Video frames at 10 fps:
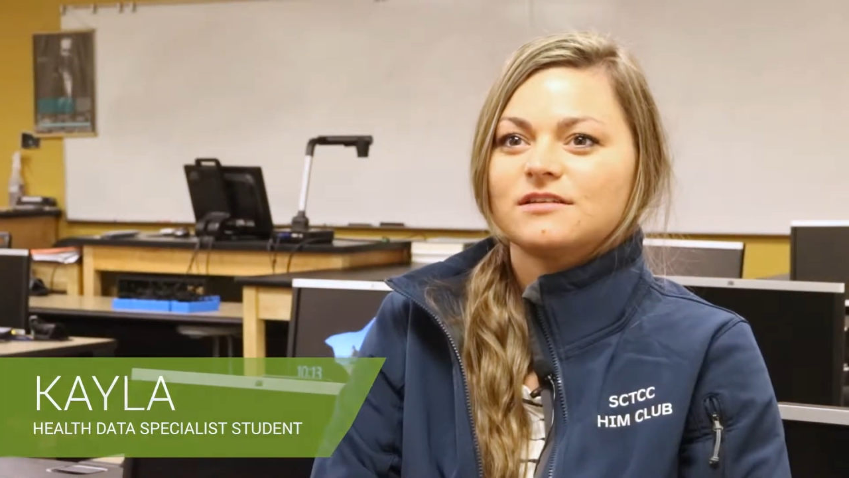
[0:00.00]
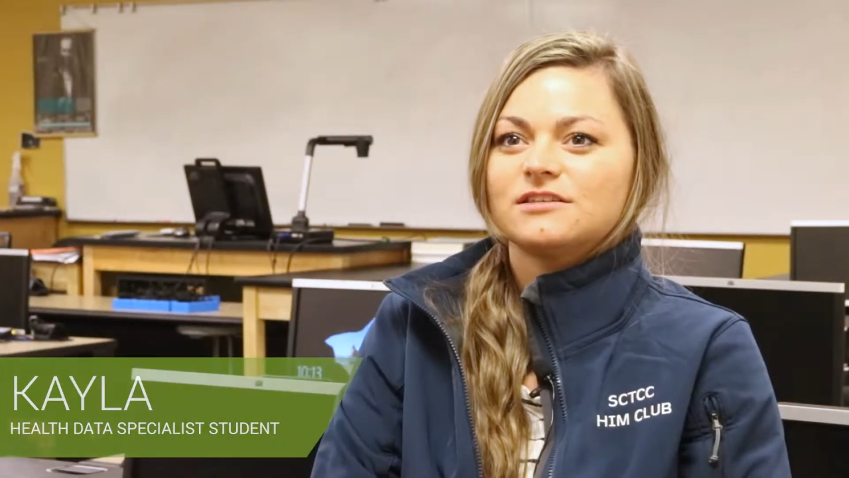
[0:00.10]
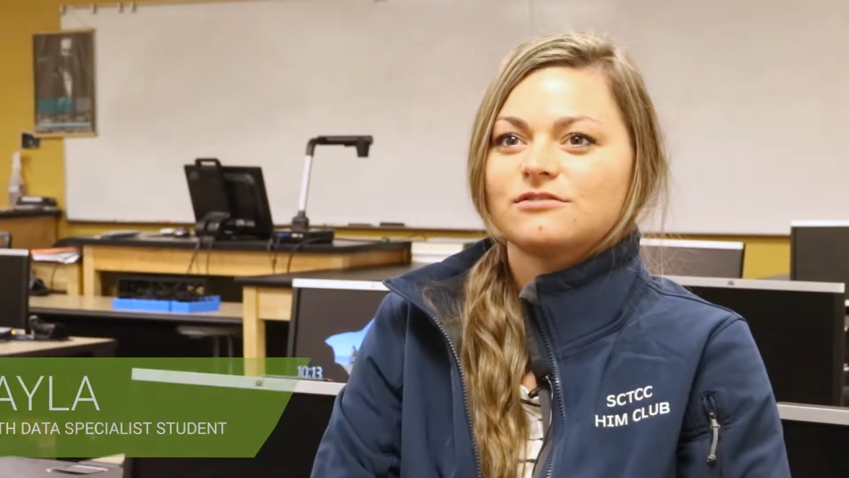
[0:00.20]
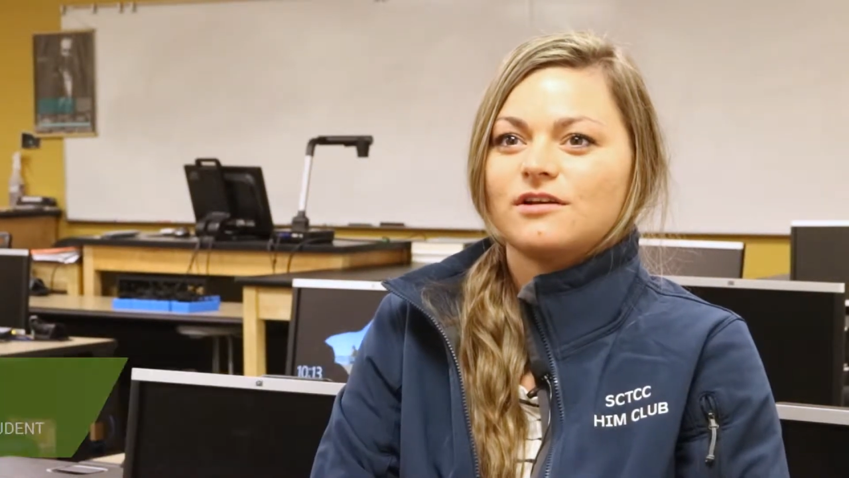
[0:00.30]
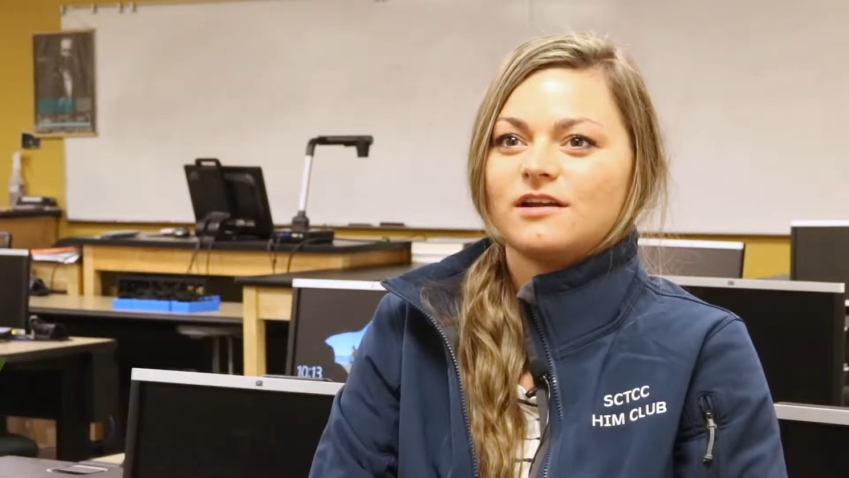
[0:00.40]

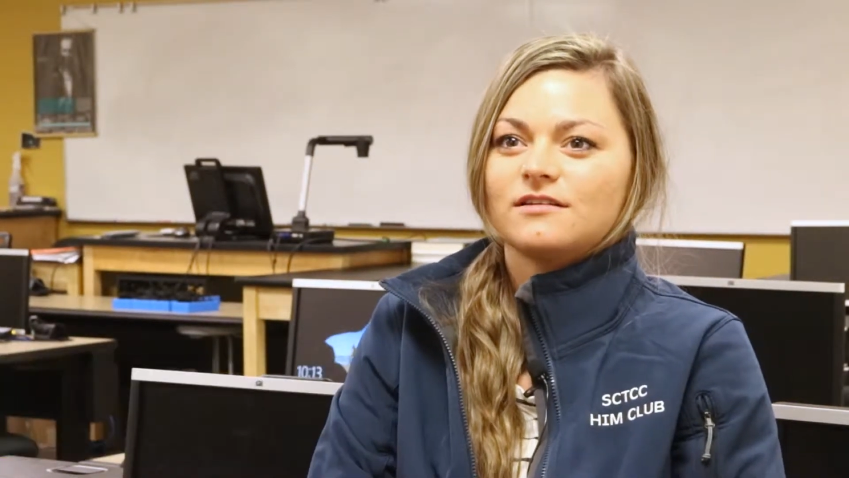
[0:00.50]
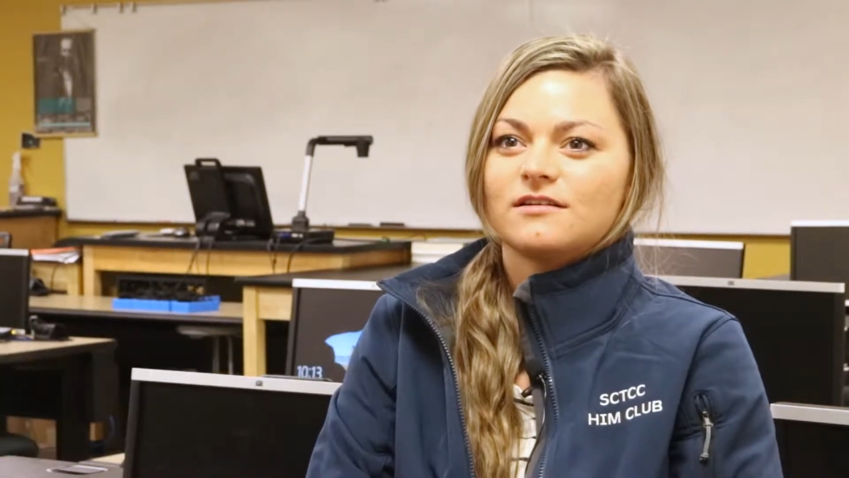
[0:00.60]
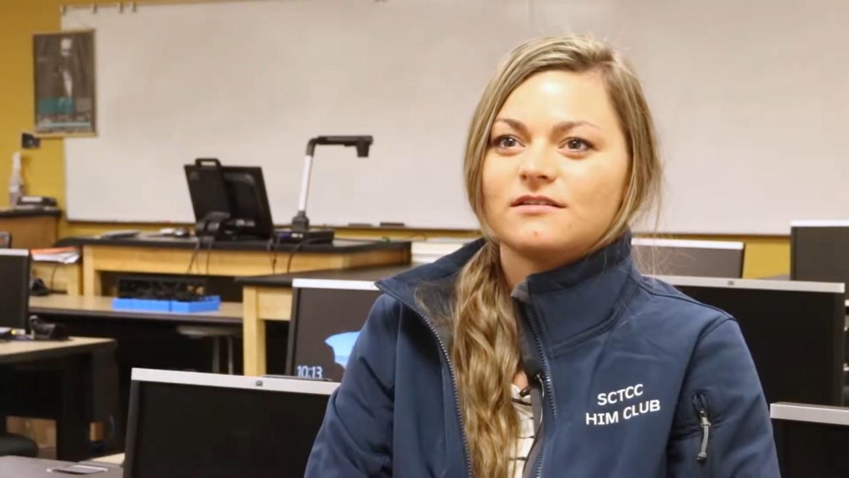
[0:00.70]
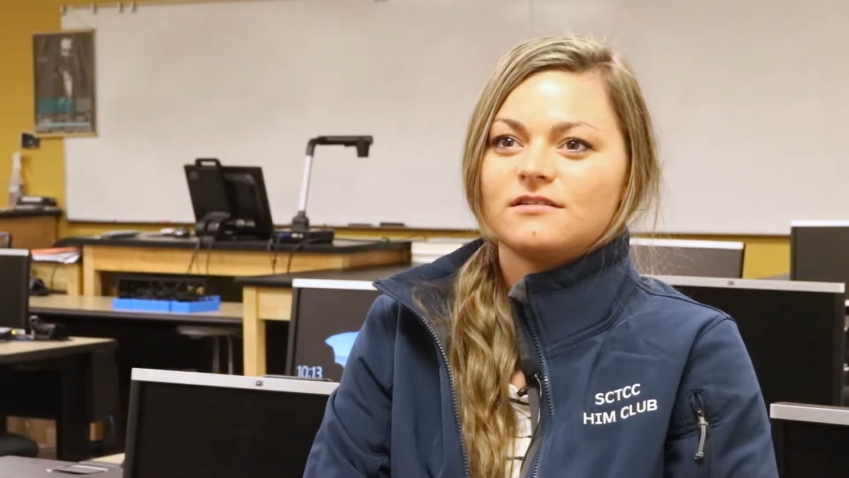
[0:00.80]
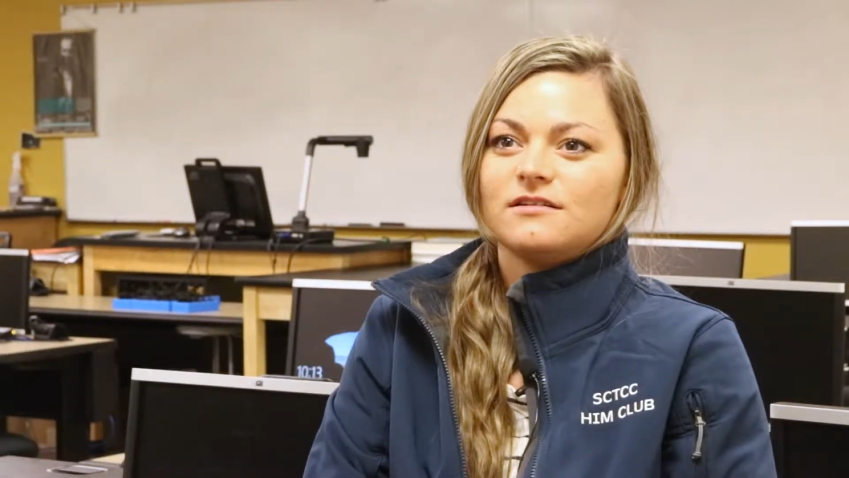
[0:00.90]
integrating
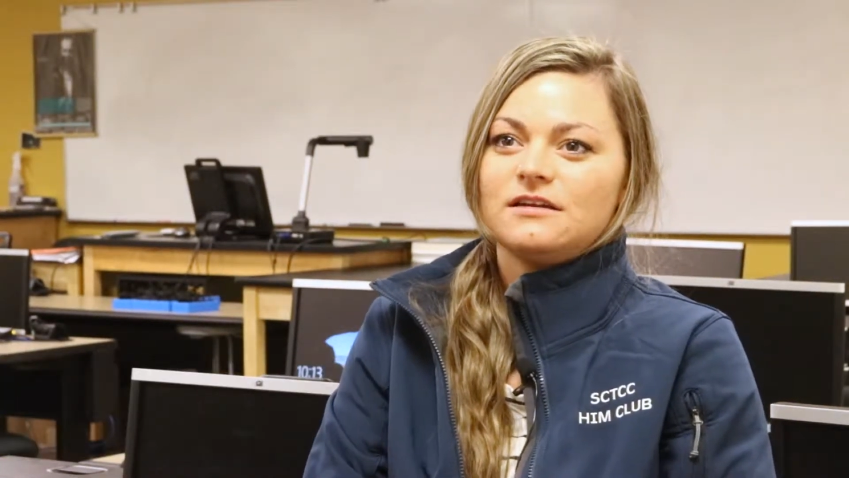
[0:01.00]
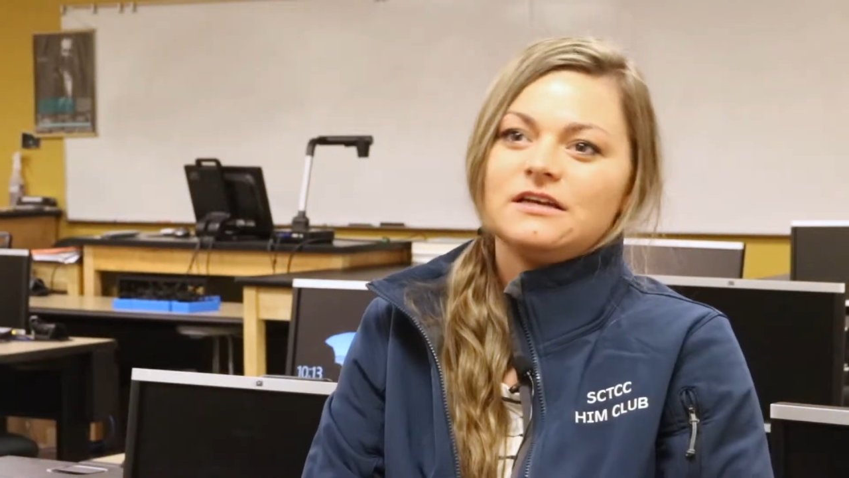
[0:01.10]
the